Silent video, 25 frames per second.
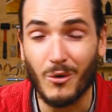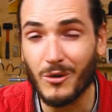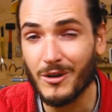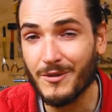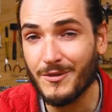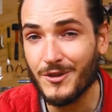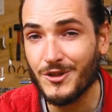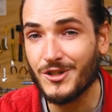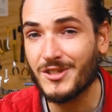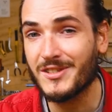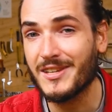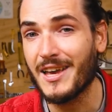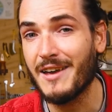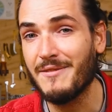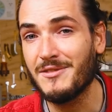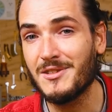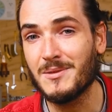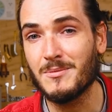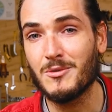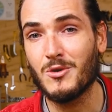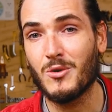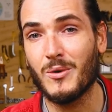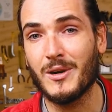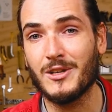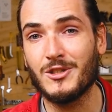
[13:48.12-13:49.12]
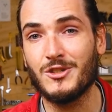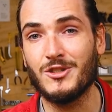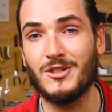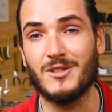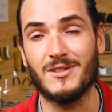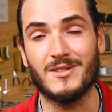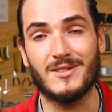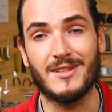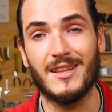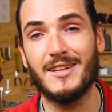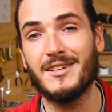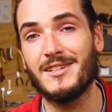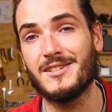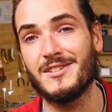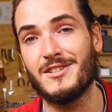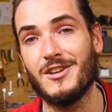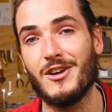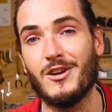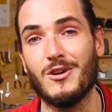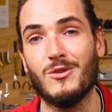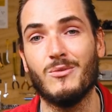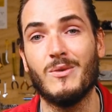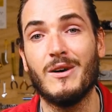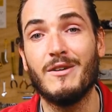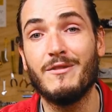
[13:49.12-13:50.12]
Or if you just have some questions, let us
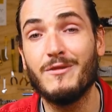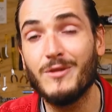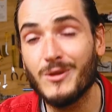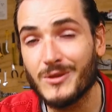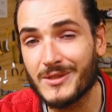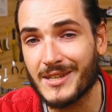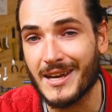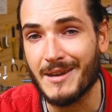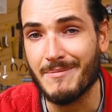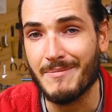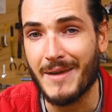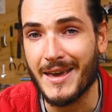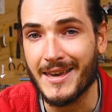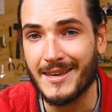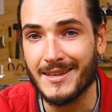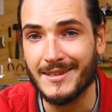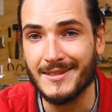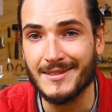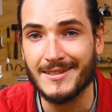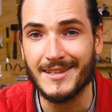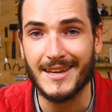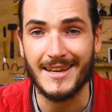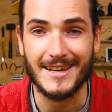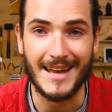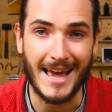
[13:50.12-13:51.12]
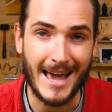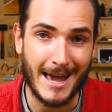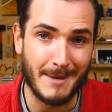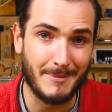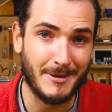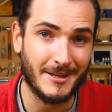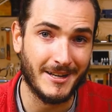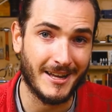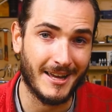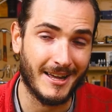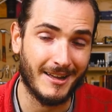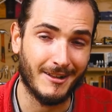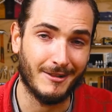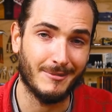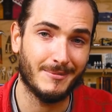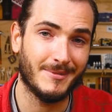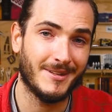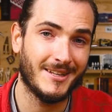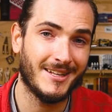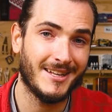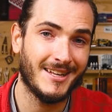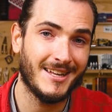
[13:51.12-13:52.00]
know. We're full-time makers and happy to help.